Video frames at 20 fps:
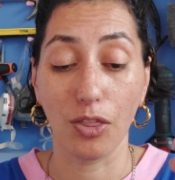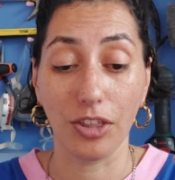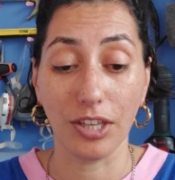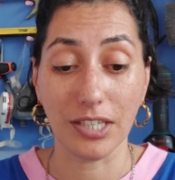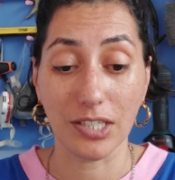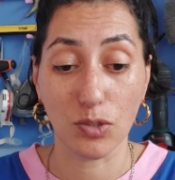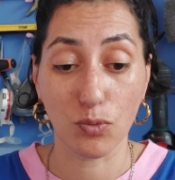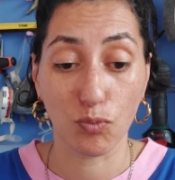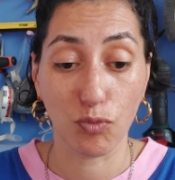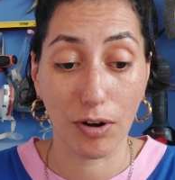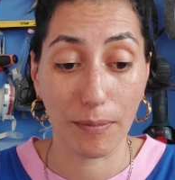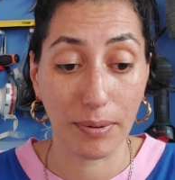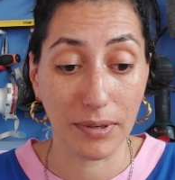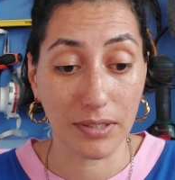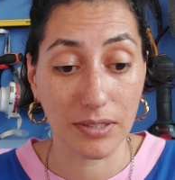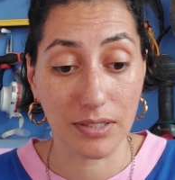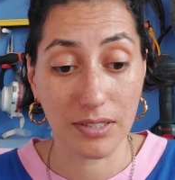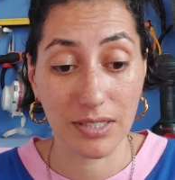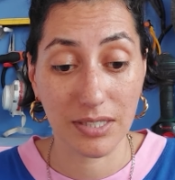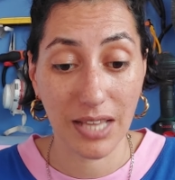these
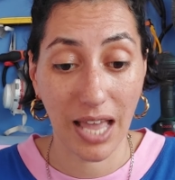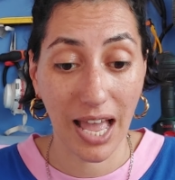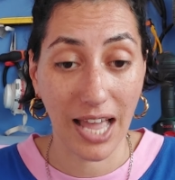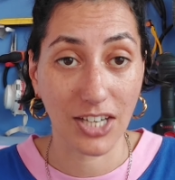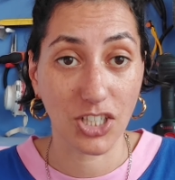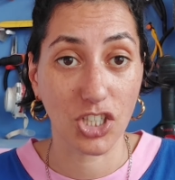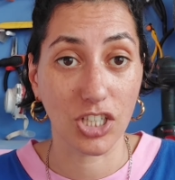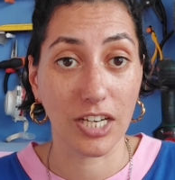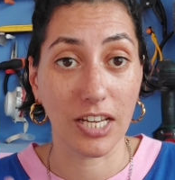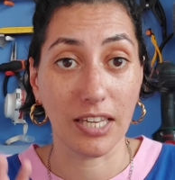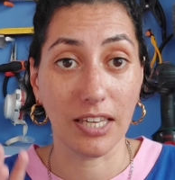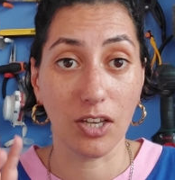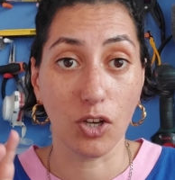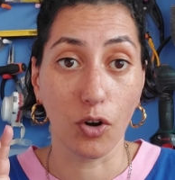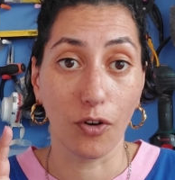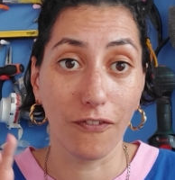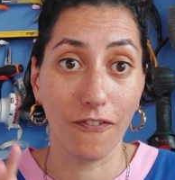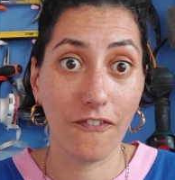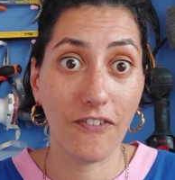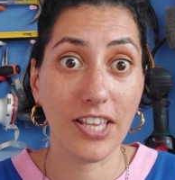ribbons actually
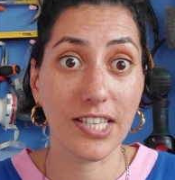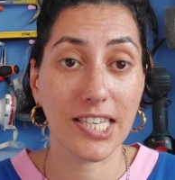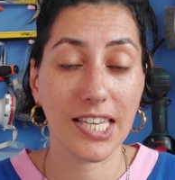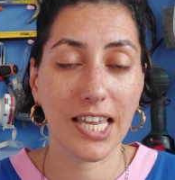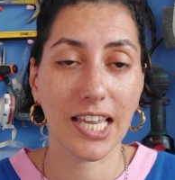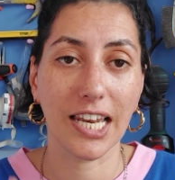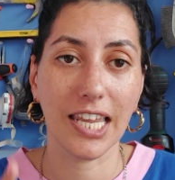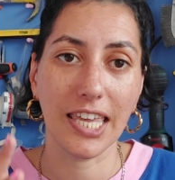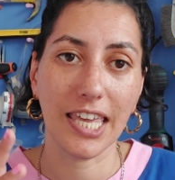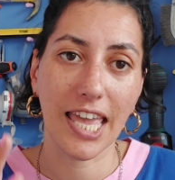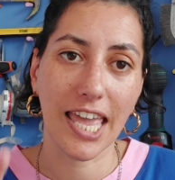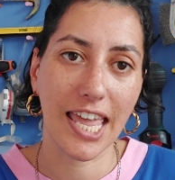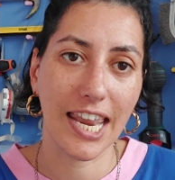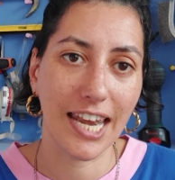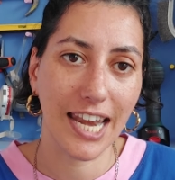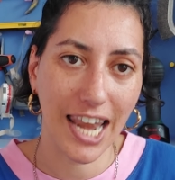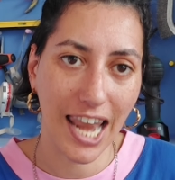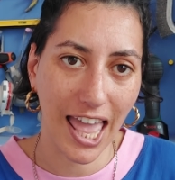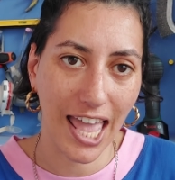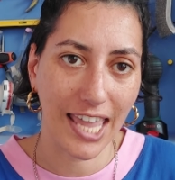got physically
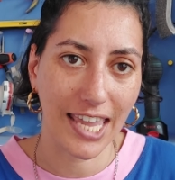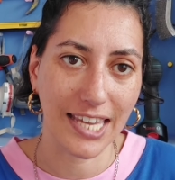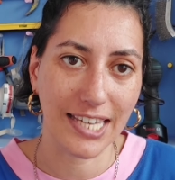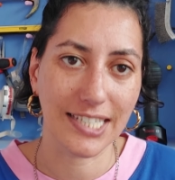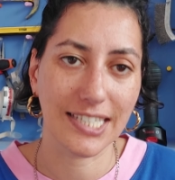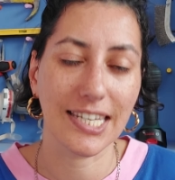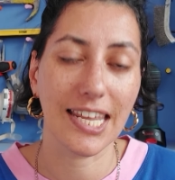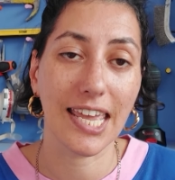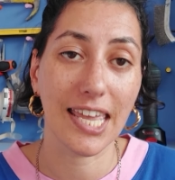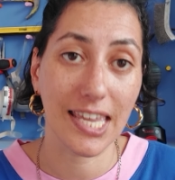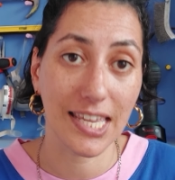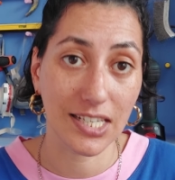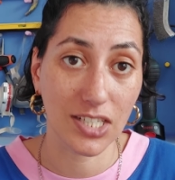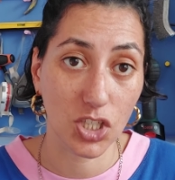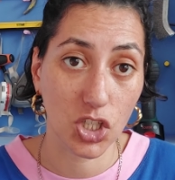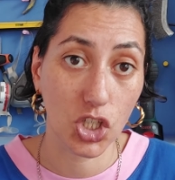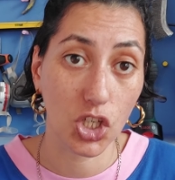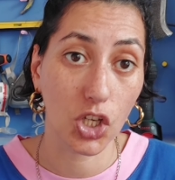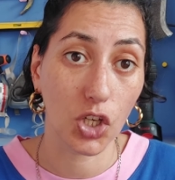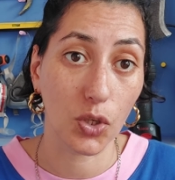inlaid
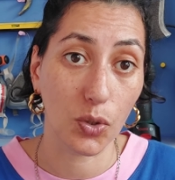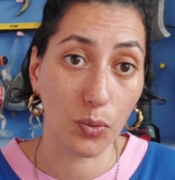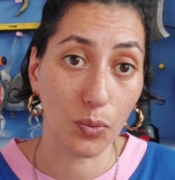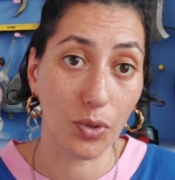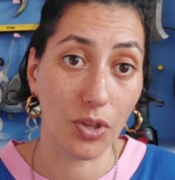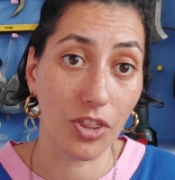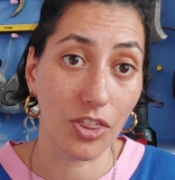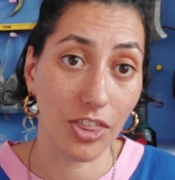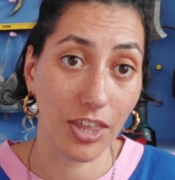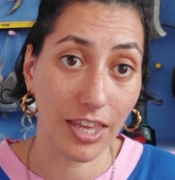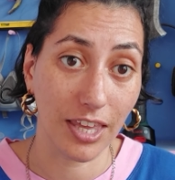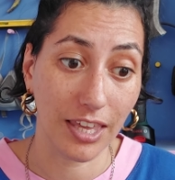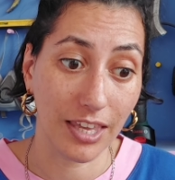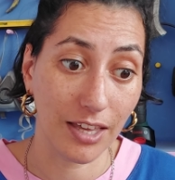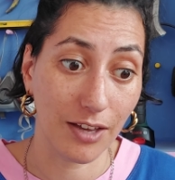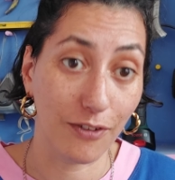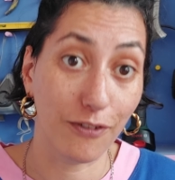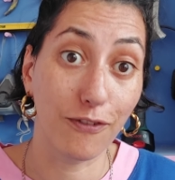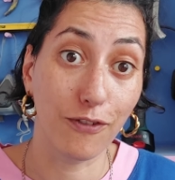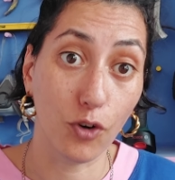into
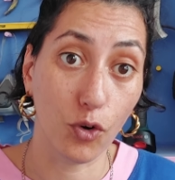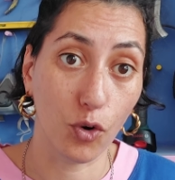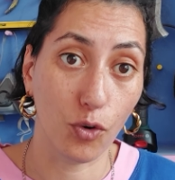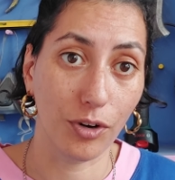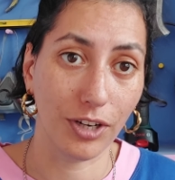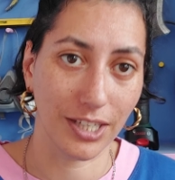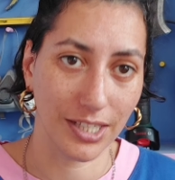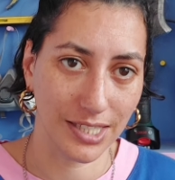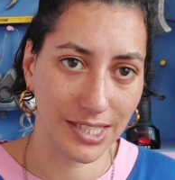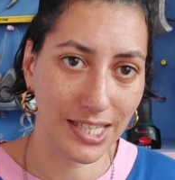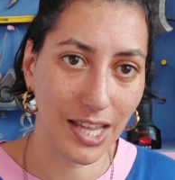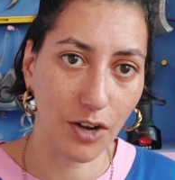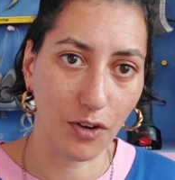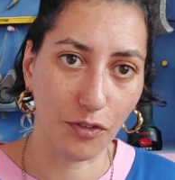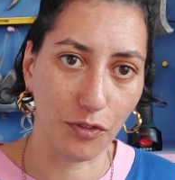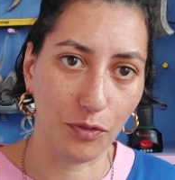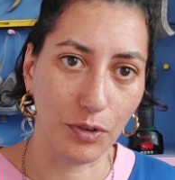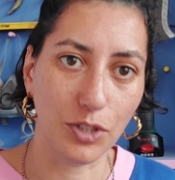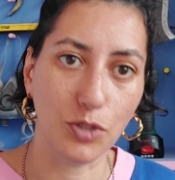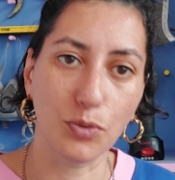the flooring
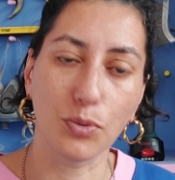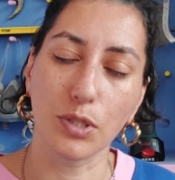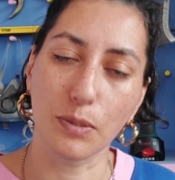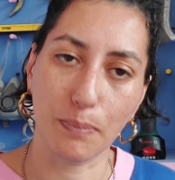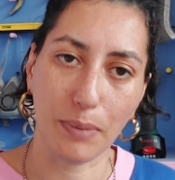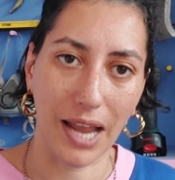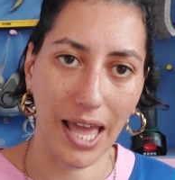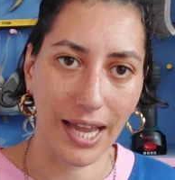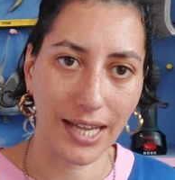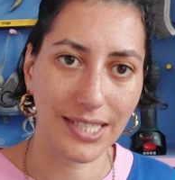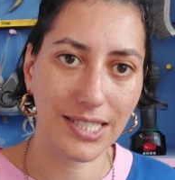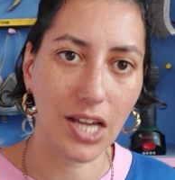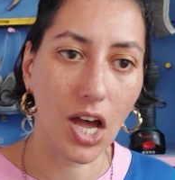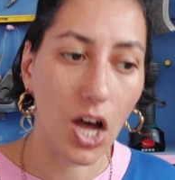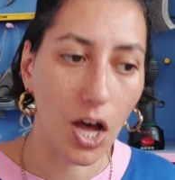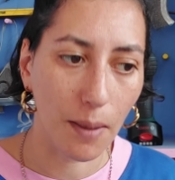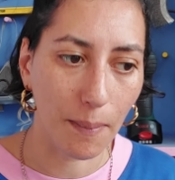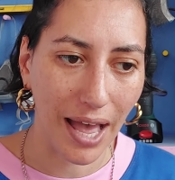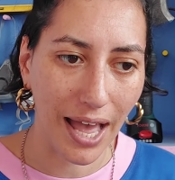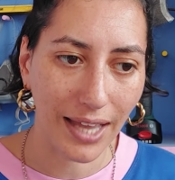itself, which was black
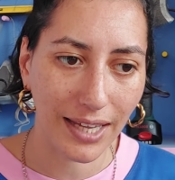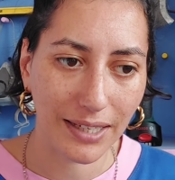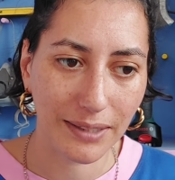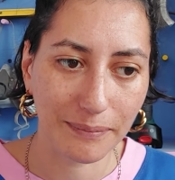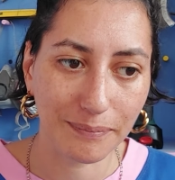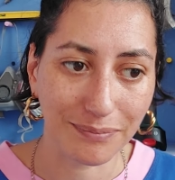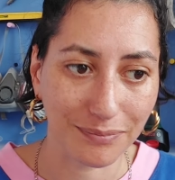tarmac.